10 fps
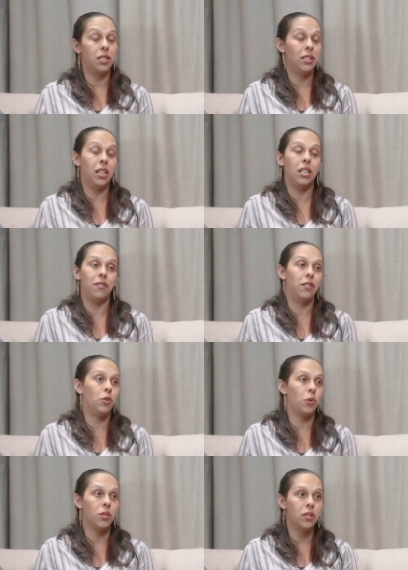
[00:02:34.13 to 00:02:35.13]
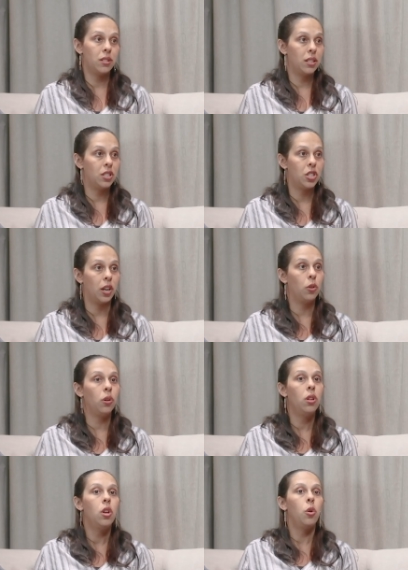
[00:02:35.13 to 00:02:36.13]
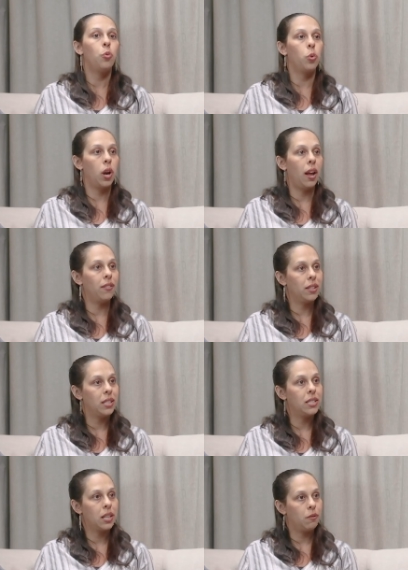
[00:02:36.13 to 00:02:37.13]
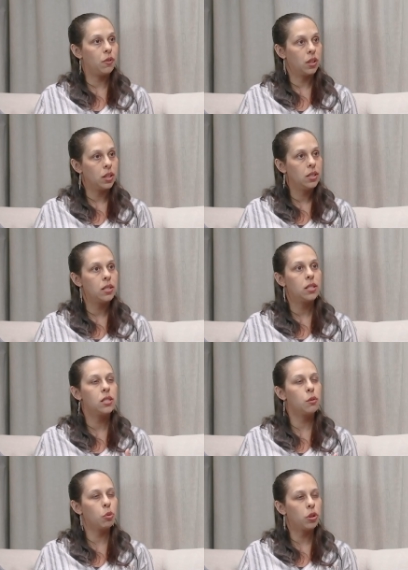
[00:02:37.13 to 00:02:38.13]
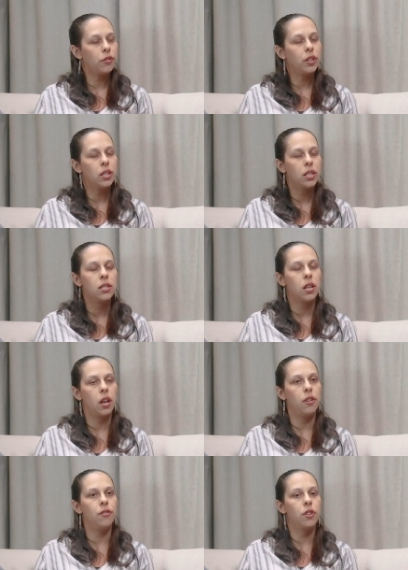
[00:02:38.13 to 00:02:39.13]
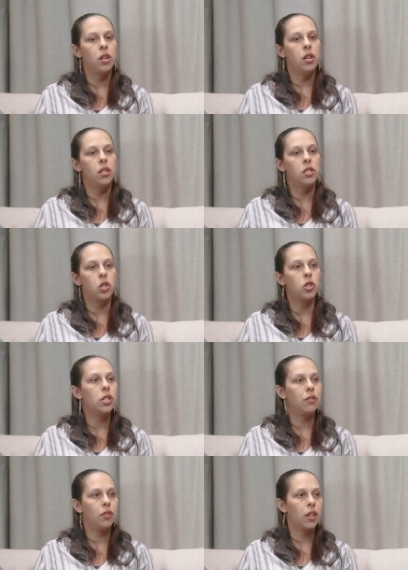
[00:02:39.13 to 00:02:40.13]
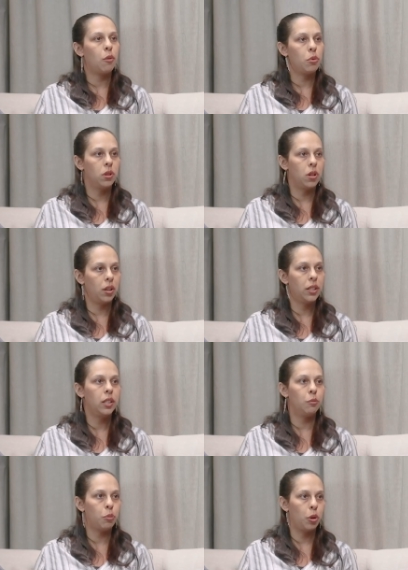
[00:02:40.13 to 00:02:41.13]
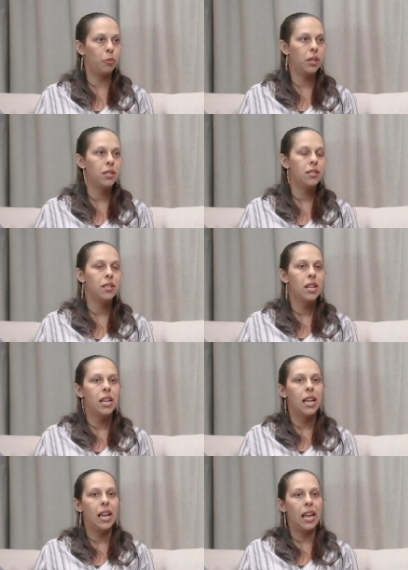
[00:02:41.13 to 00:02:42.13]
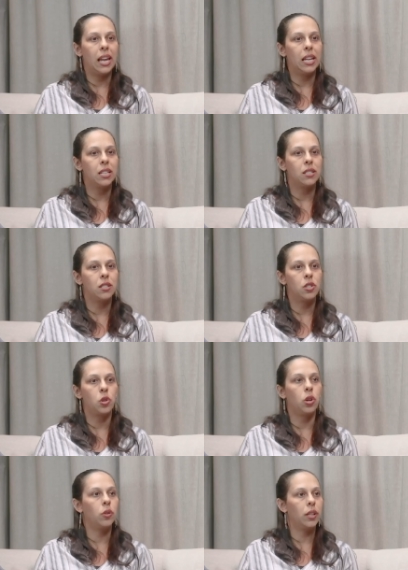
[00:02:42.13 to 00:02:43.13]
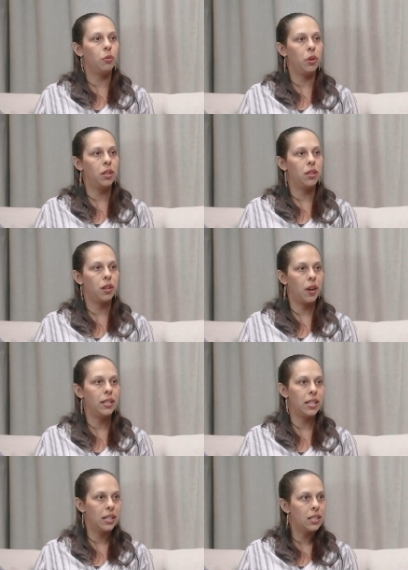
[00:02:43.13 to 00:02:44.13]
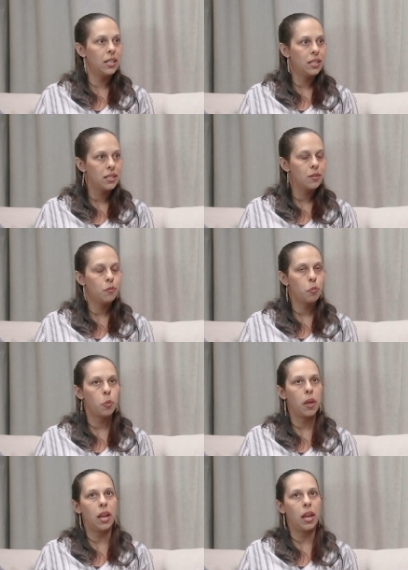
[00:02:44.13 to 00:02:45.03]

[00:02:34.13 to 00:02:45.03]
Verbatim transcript: just individuals in general were having these same feelings and similar mm-hmm. feelings of. Mm-hmm searching for that belonging and purpose mm-hmm. and struggling with their identities. Yeah.